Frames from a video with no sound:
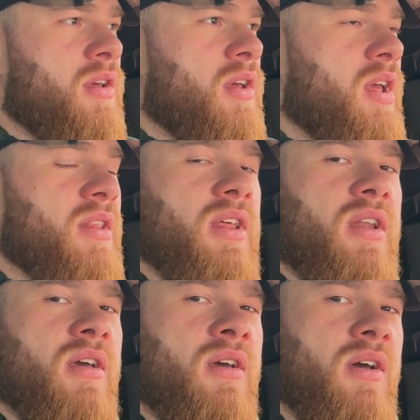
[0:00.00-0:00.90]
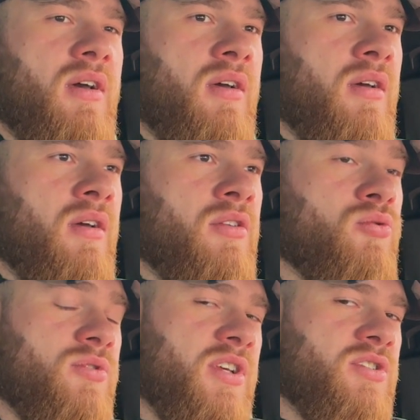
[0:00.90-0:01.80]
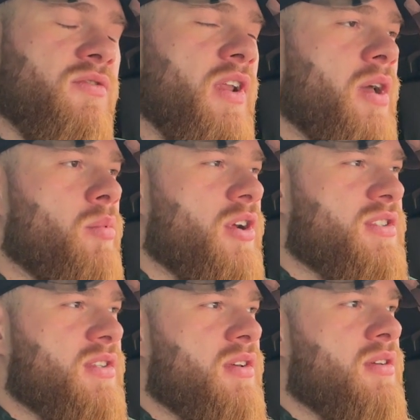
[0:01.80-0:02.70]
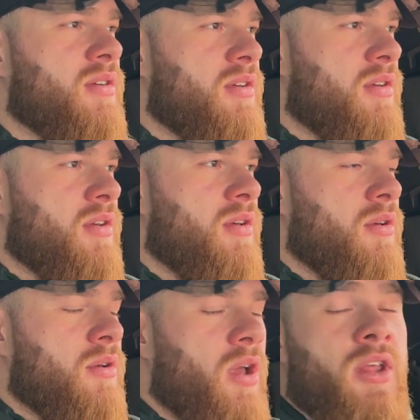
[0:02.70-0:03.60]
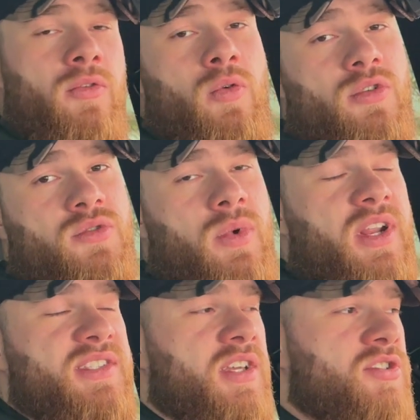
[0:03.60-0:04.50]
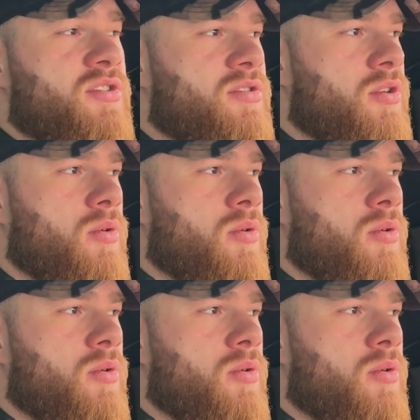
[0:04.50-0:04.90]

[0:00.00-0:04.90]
and then 2 sets of leg press, and of course quad extensions.